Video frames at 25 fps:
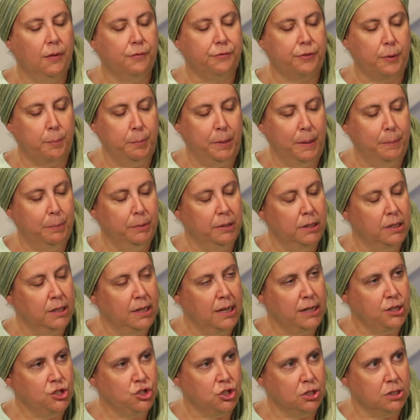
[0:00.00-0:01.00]
from people in
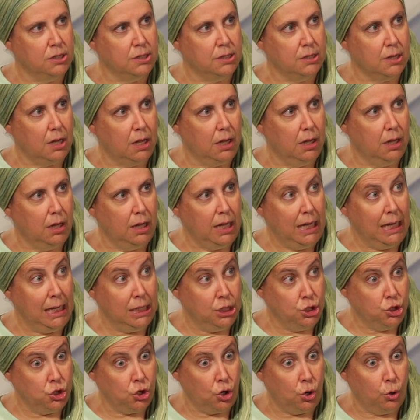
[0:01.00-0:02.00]
nations
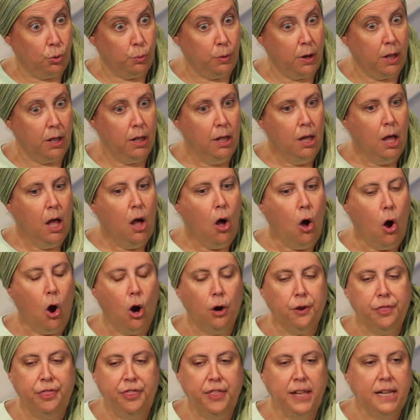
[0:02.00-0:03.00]
in Torah
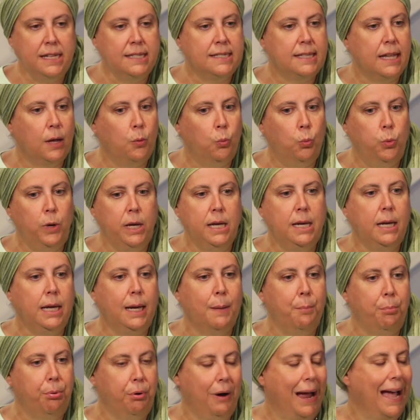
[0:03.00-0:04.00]
are things that we
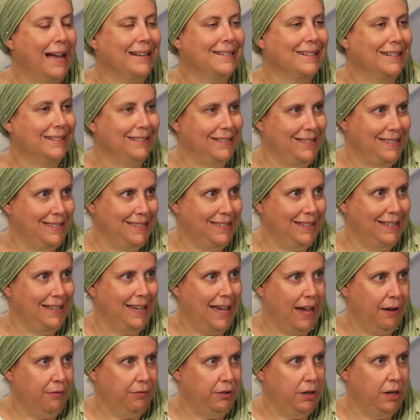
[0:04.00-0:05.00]
can practically see
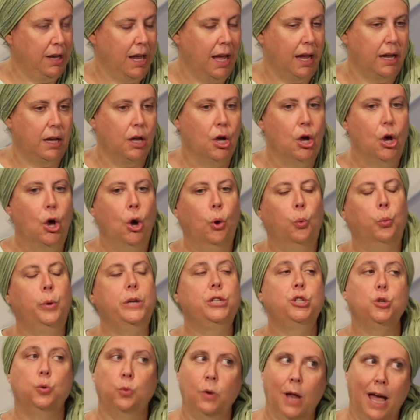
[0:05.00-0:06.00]
every day. We
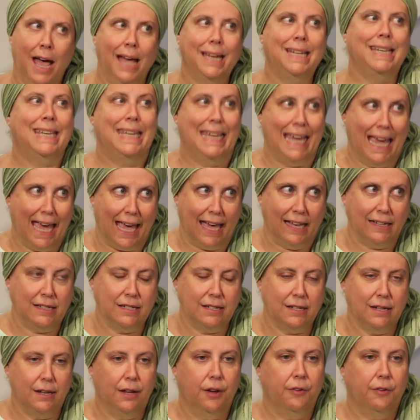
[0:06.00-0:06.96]
do not yet,